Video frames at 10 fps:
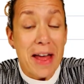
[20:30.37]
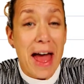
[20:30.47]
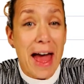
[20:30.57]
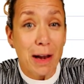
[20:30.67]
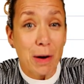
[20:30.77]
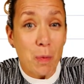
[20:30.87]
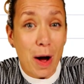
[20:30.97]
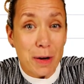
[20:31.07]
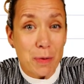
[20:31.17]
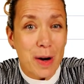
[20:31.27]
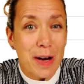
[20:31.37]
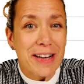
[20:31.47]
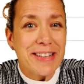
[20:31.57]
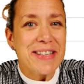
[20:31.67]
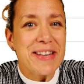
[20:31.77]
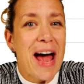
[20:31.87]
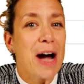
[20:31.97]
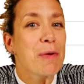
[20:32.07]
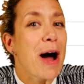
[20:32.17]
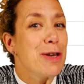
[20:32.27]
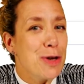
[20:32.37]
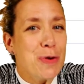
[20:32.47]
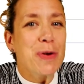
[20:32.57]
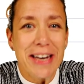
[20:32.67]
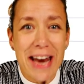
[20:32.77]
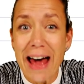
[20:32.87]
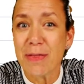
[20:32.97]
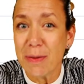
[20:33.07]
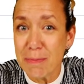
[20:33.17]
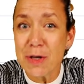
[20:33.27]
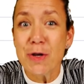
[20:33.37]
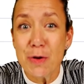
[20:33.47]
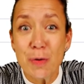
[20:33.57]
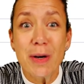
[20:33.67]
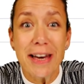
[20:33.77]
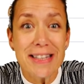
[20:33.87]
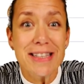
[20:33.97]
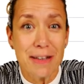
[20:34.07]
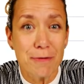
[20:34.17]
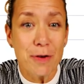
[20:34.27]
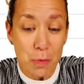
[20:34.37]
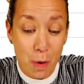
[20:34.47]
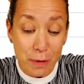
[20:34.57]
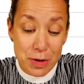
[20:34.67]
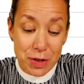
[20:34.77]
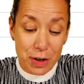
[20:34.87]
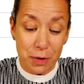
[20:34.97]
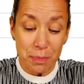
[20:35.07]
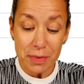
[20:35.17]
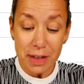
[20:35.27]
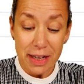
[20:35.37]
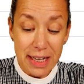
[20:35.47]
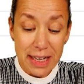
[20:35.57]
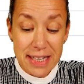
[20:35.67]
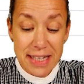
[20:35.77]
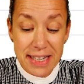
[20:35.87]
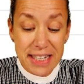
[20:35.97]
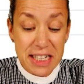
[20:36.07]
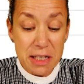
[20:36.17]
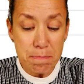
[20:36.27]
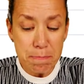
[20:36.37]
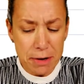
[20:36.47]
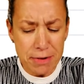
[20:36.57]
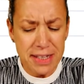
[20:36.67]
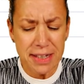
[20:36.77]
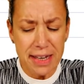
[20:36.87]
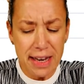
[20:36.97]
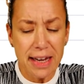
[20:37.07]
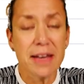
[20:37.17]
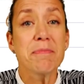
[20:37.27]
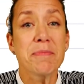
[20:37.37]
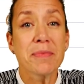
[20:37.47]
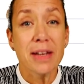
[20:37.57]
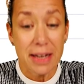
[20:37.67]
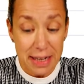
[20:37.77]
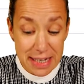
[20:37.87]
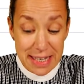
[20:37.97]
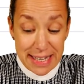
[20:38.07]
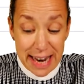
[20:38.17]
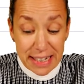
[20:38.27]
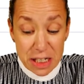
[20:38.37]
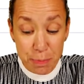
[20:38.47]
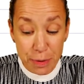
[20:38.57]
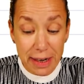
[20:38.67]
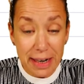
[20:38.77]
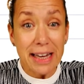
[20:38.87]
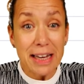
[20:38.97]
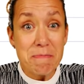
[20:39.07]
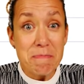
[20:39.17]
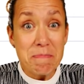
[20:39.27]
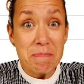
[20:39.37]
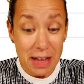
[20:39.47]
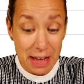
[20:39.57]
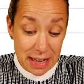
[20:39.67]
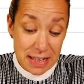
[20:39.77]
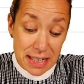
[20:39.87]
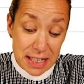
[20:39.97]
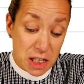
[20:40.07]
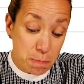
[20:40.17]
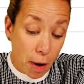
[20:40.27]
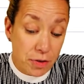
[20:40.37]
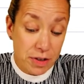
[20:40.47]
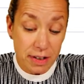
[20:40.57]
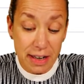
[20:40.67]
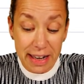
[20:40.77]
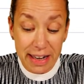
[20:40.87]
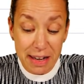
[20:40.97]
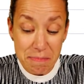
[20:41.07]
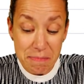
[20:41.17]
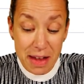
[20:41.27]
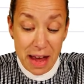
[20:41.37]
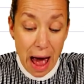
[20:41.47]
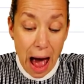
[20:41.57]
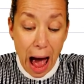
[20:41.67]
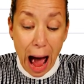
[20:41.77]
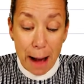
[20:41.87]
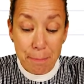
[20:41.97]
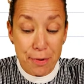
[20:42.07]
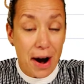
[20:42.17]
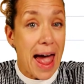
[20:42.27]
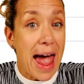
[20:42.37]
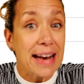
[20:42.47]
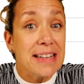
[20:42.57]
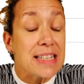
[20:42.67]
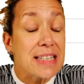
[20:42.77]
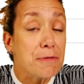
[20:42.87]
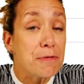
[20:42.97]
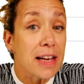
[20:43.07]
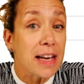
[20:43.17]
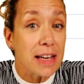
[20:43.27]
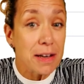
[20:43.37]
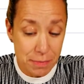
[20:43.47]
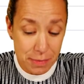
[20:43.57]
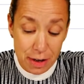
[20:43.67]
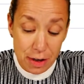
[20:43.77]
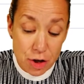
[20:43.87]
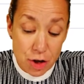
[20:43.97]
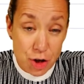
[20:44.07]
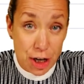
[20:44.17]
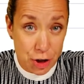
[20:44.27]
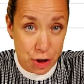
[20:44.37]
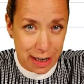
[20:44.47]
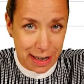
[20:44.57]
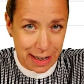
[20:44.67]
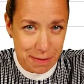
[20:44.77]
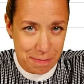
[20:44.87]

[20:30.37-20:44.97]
LY words now and you can add them to your list if you want to. Dispiritedly, desperately, despondently, apprehensively, gingerly.